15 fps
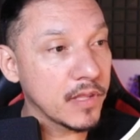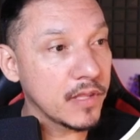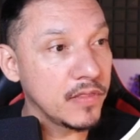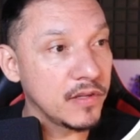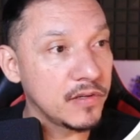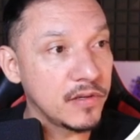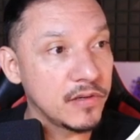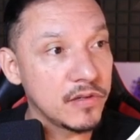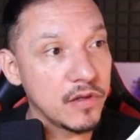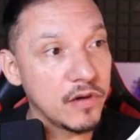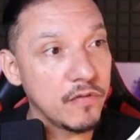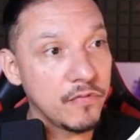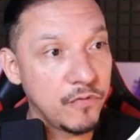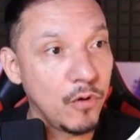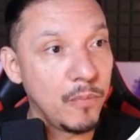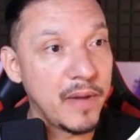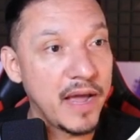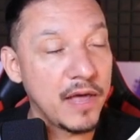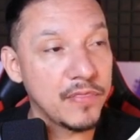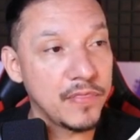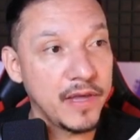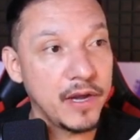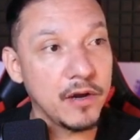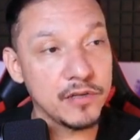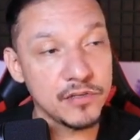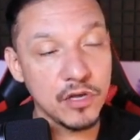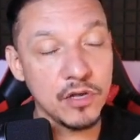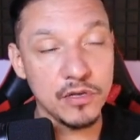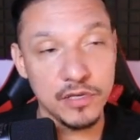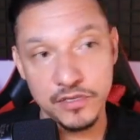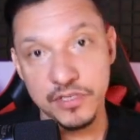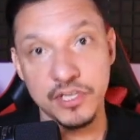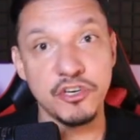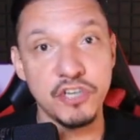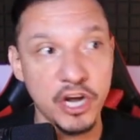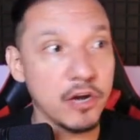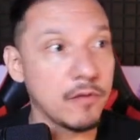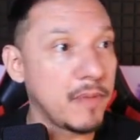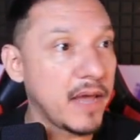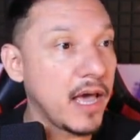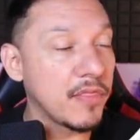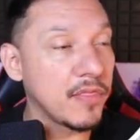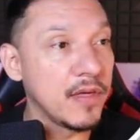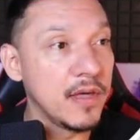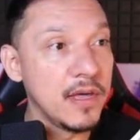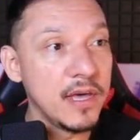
This is the full bath there. It's the shared bath.